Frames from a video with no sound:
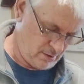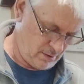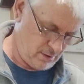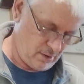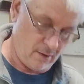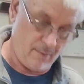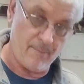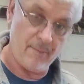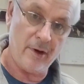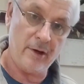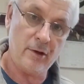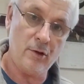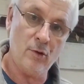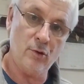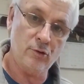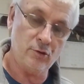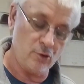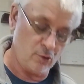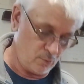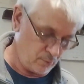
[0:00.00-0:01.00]
My
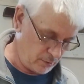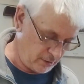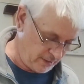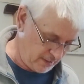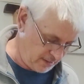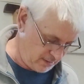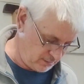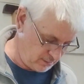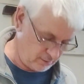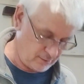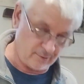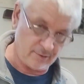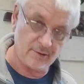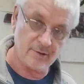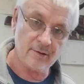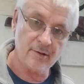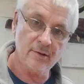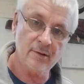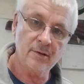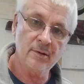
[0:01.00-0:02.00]
go-to plane
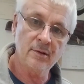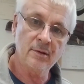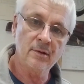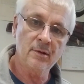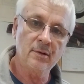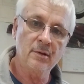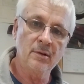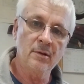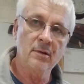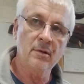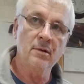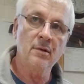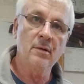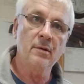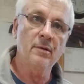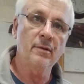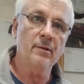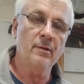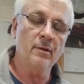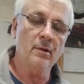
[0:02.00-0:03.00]
is
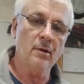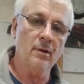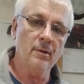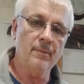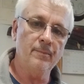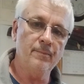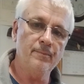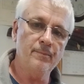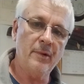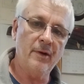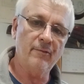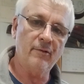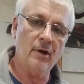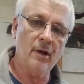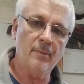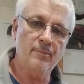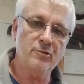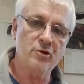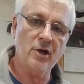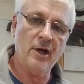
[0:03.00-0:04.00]
the bevel
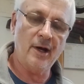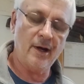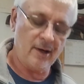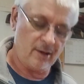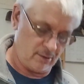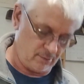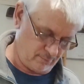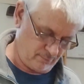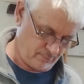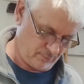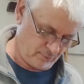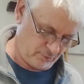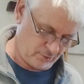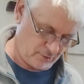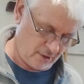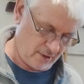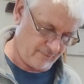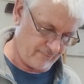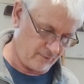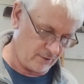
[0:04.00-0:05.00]
up jack, which
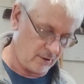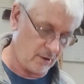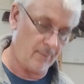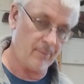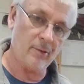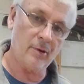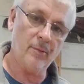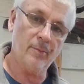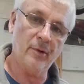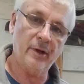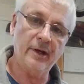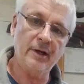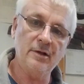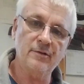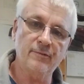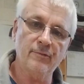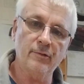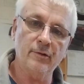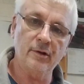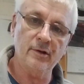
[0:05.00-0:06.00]
I have a couple of blades
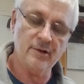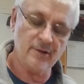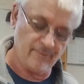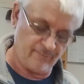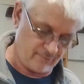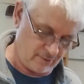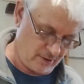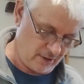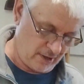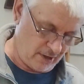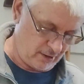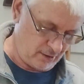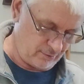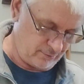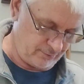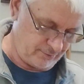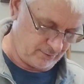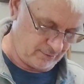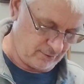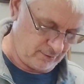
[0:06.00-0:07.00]
for at different
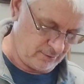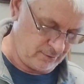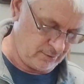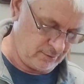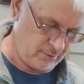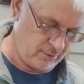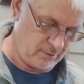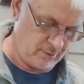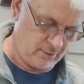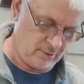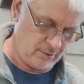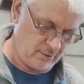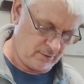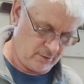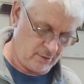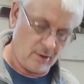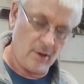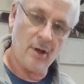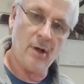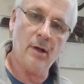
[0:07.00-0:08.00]
angles,
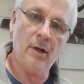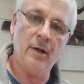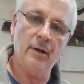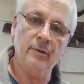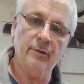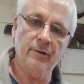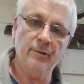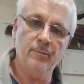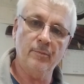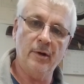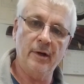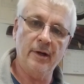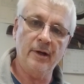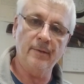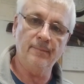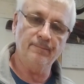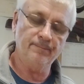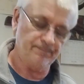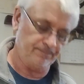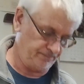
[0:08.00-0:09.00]
along with my
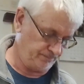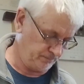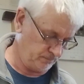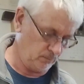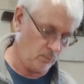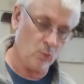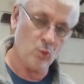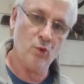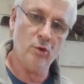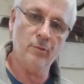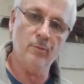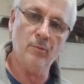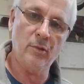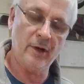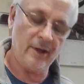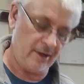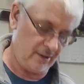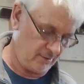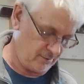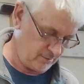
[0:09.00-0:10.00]
wooden
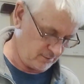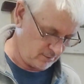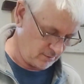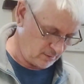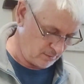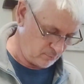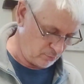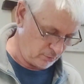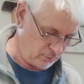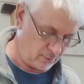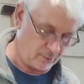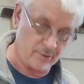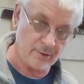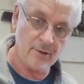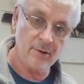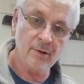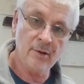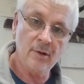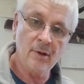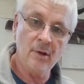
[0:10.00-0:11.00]
planes that I build.
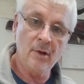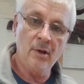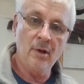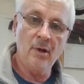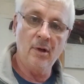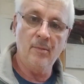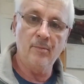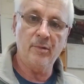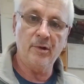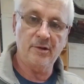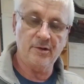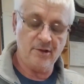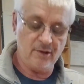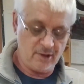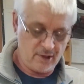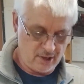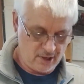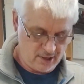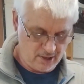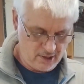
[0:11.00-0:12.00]
But
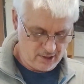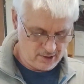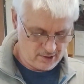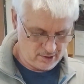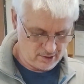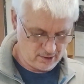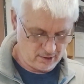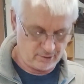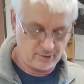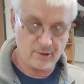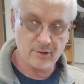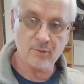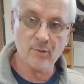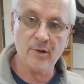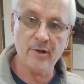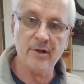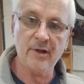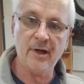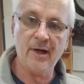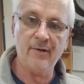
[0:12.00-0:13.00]
today, I just
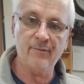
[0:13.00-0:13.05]
wanted to